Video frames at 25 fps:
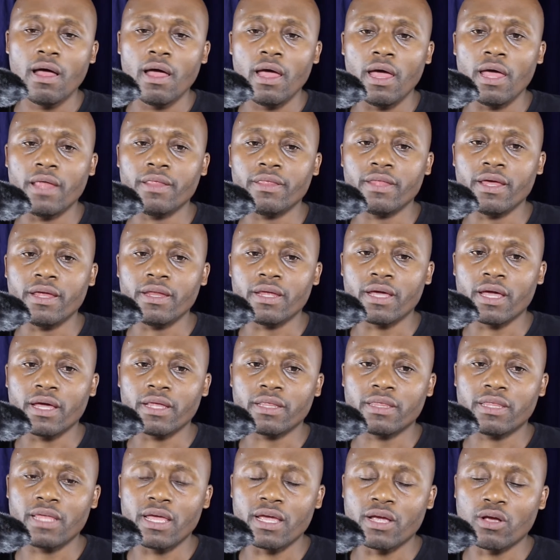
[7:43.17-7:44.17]
And then
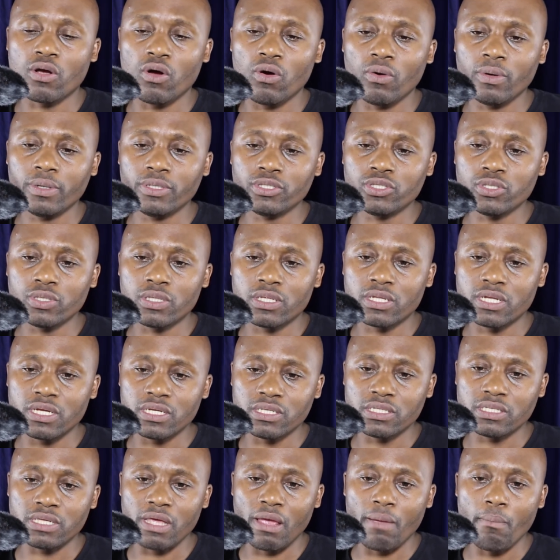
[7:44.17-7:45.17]
again, they go into
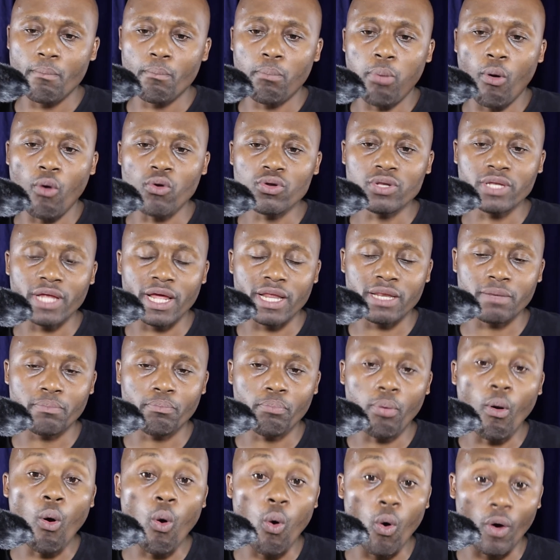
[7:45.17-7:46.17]
this important
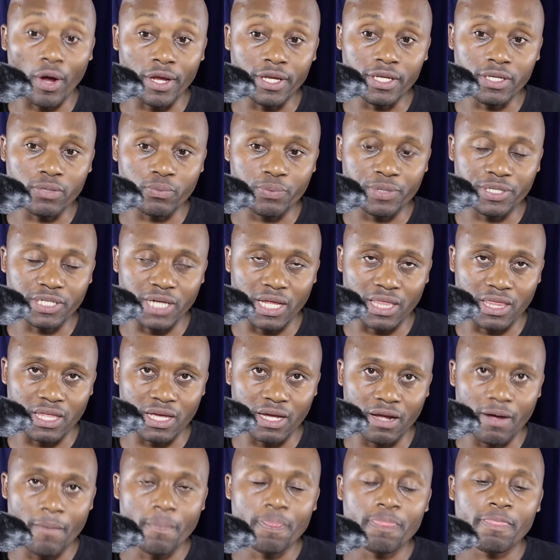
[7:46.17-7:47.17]
point, which I think